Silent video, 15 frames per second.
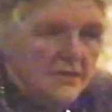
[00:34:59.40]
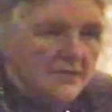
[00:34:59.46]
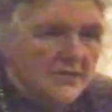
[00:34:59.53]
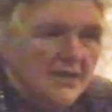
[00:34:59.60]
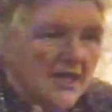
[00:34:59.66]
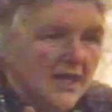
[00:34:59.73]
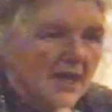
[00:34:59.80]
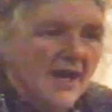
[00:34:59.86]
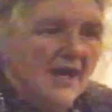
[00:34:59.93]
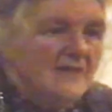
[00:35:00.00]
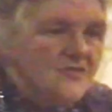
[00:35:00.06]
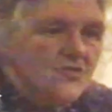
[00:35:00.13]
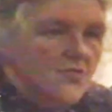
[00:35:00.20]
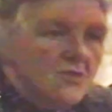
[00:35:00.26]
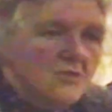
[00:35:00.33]
and their
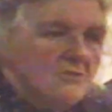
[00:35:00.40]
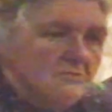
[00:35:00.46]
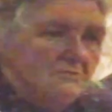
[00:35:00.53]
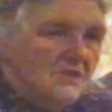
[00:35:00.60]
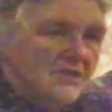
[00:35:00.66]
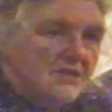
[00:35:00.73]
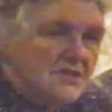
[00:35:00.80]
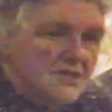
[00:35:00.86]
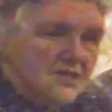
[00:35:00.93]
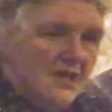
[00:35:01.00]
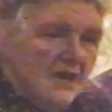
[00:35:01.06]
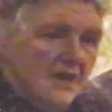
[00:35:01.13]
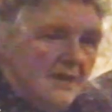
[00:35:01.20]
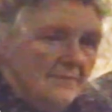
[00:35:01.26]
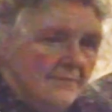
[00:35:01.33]
lives won't be the
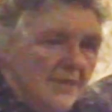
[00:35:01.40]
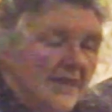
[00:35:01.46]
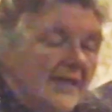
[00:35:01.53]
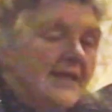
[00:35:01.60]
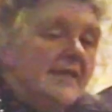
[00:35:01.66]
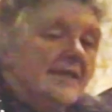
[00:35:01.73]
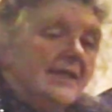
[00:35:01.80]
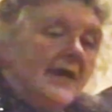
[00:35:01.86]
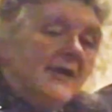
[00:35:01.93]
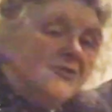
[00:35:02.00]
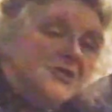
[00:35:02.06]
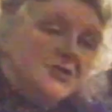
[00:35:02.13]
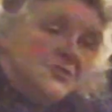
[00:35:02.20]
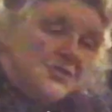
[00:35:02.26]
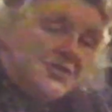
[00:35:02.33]
same. Now,
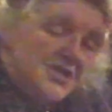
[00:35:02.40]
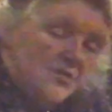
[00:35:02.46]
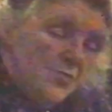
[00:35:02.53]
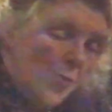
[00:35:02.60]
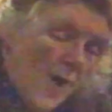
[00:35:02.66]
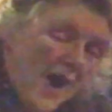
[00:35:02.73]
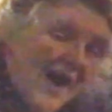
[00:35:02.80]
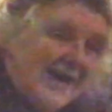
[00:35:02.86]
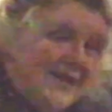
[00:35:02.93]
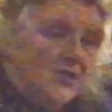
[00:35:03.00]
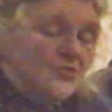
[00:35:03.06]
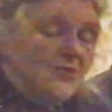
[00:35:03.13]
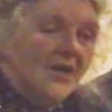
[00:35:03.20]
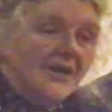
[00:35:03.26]
do you see why you